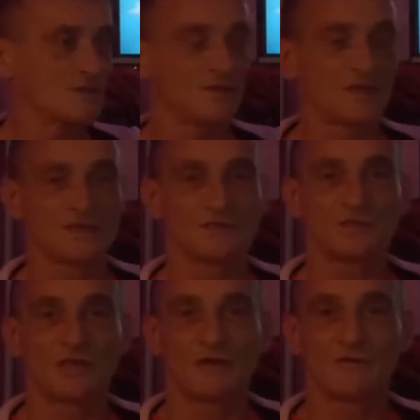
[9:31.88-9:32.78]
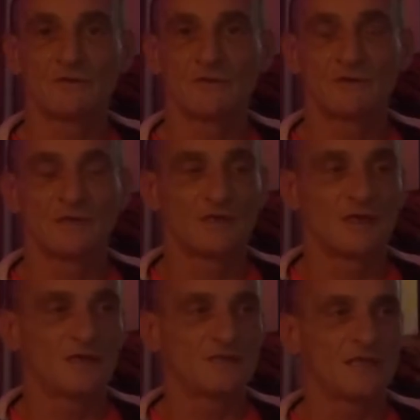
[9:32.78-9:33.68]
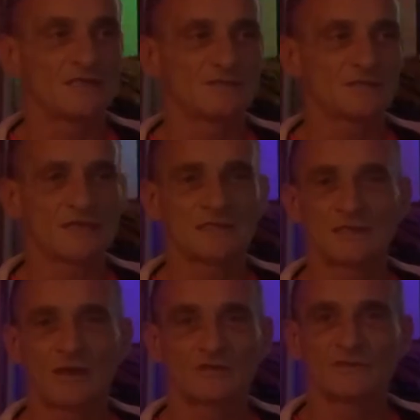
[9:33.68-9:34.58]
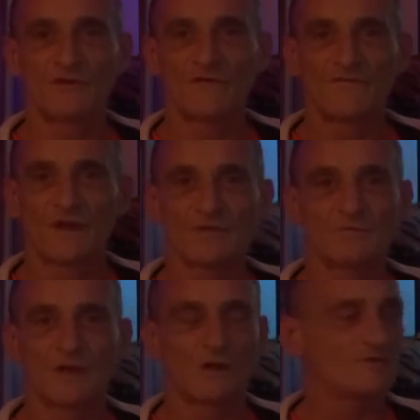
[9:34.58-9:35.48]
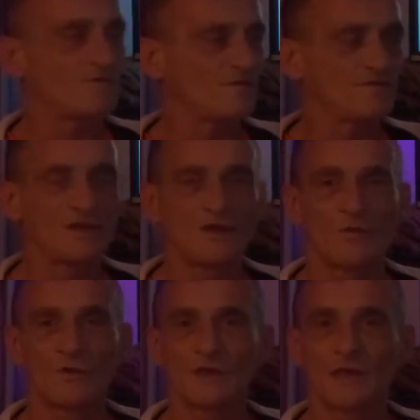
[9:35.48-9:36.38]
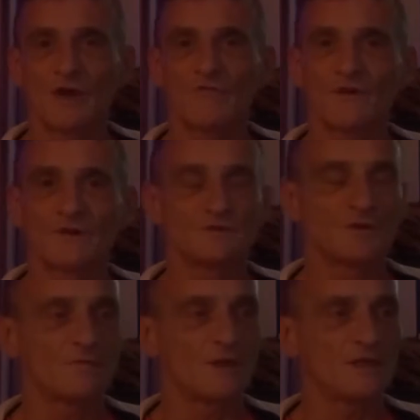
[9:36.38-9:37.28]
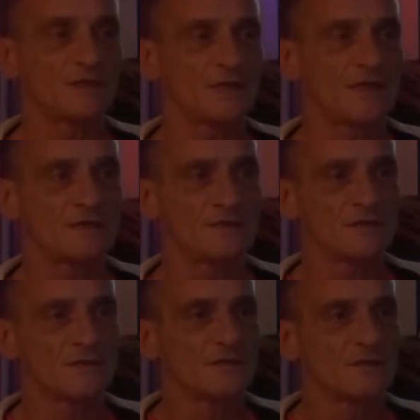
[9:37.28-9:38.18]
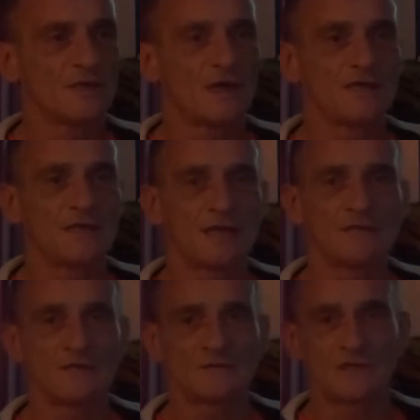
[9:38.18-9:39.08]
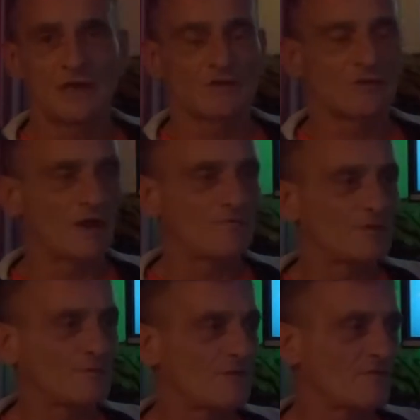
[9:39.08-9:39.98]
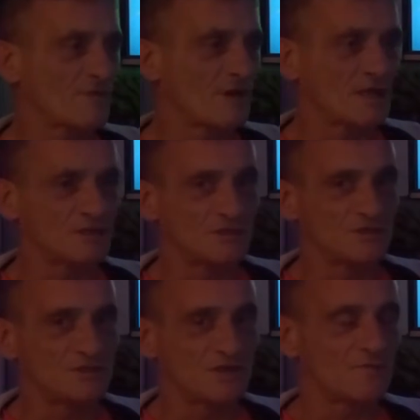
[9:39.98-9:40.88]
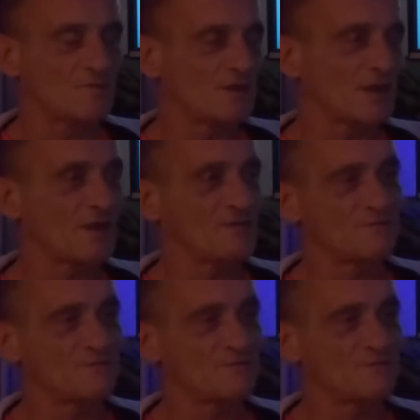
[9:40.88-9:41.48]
and things, you know. And then suddenly I sort of, like, when I was 15, I wanted a girlfriend, you know what I mean? And then, you know, you're having a bit of a relationship, you know.